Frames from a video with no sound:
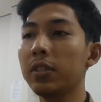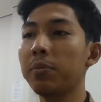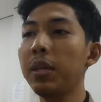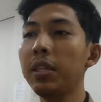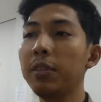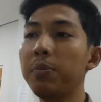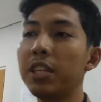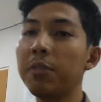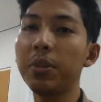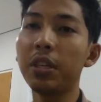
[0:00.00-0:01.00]
first many
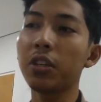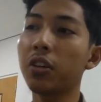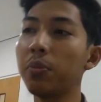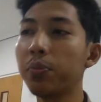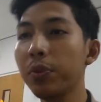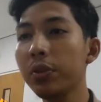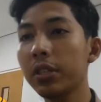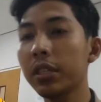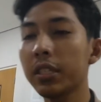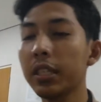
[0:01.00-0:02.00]
PDP
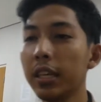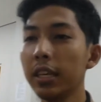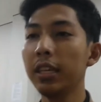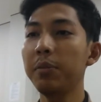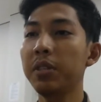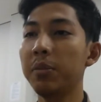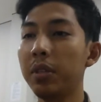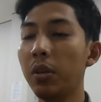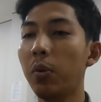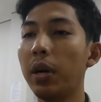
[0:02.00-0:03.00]
computers in
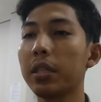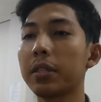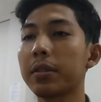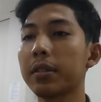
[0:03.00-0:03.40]
PDP-1.